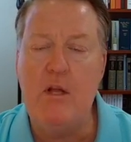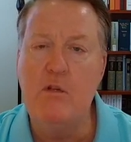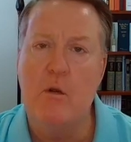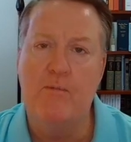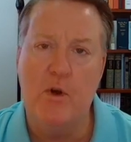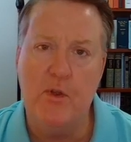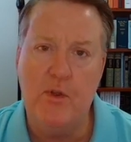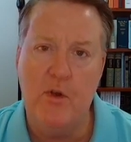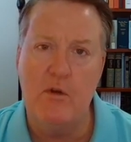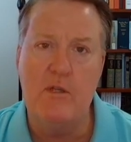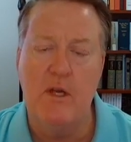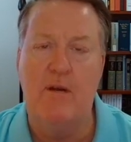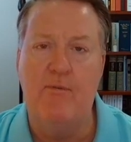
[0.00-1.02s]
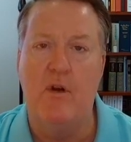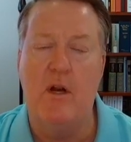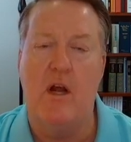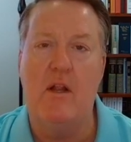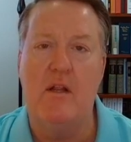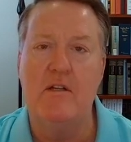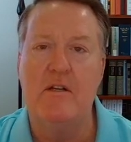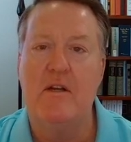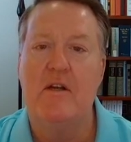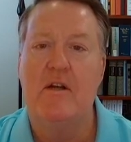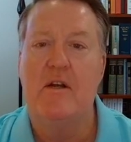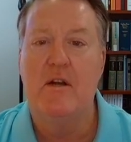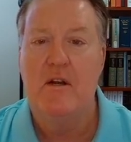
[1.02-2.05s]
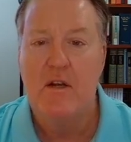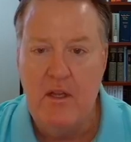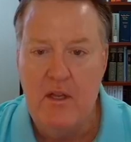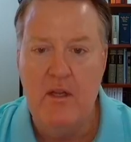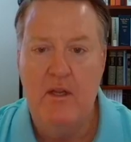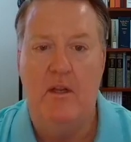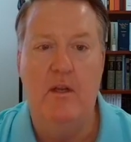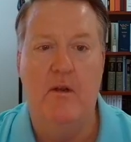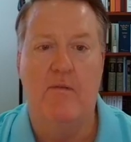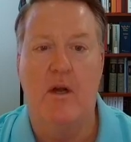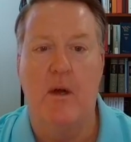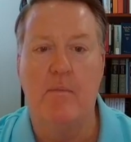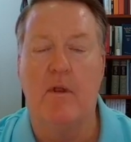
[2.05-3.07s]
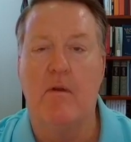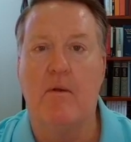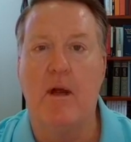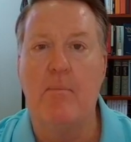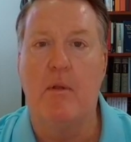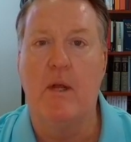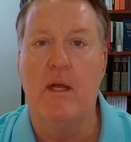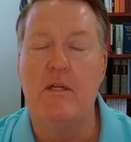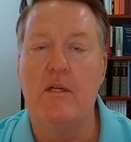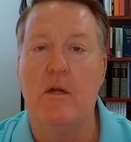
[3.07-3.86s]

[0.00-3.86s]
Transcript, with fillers: So if you're thirsting for knowledge, you've come to the right place.